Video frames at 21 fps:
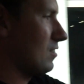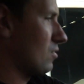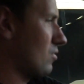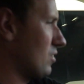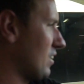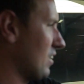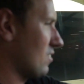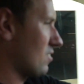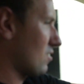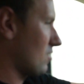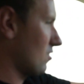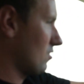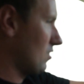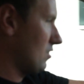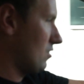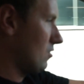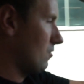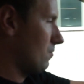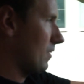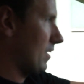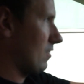It only has
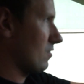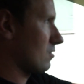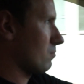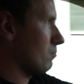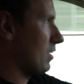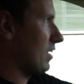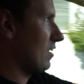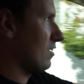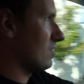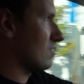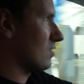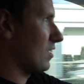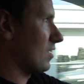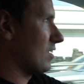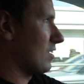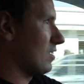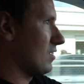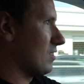32,000 miles on